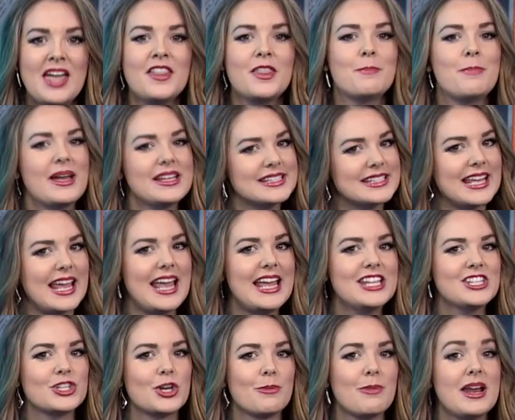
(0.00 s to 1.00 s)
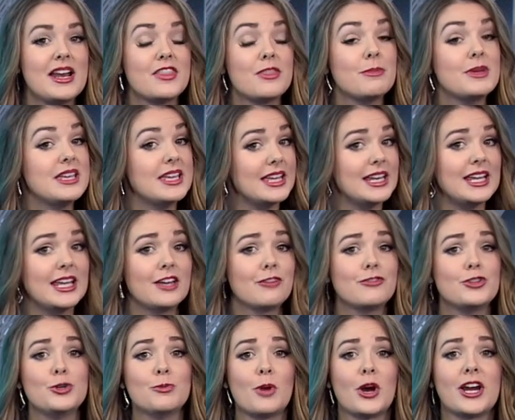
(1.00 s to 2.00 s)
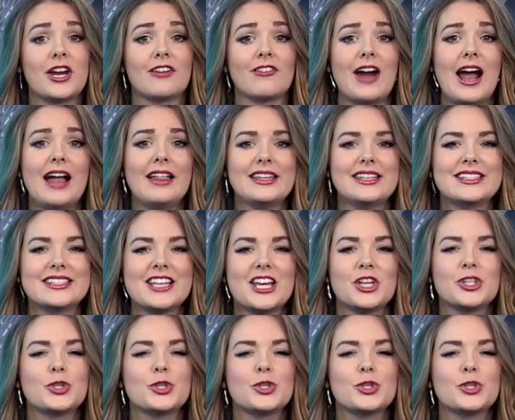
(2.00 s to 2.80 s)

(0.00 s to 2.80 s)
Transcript: The best gains are made at the beginning of new market rallies,